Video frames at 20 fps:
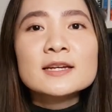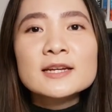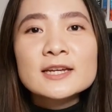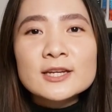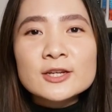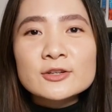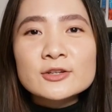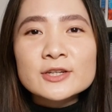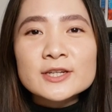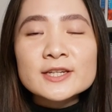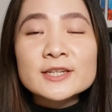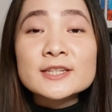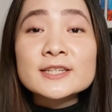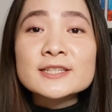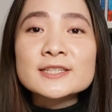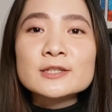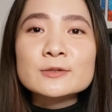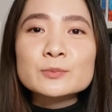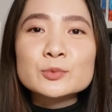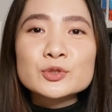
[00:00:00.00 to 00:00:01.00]
Harriet
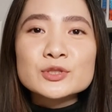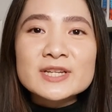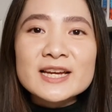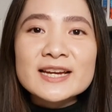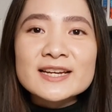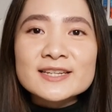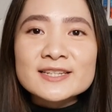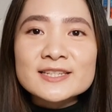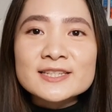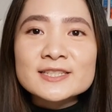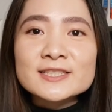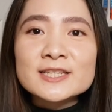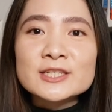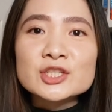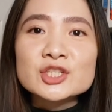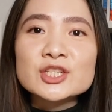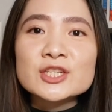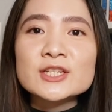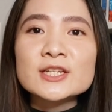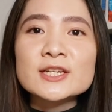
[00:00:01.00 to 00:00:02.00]
is a protagonist, and
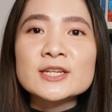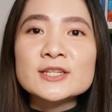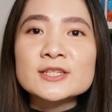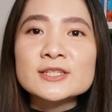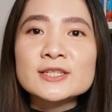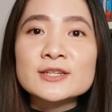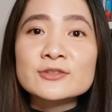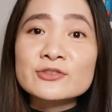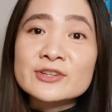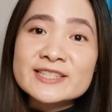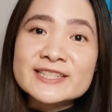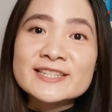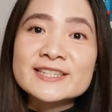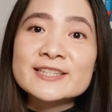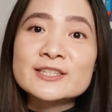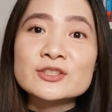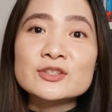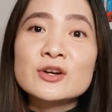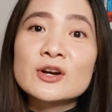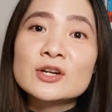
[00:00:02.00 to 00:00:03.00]
she is a
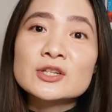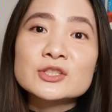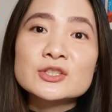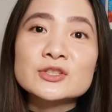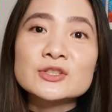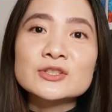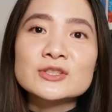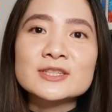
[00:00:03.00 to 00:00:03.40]
resident doctor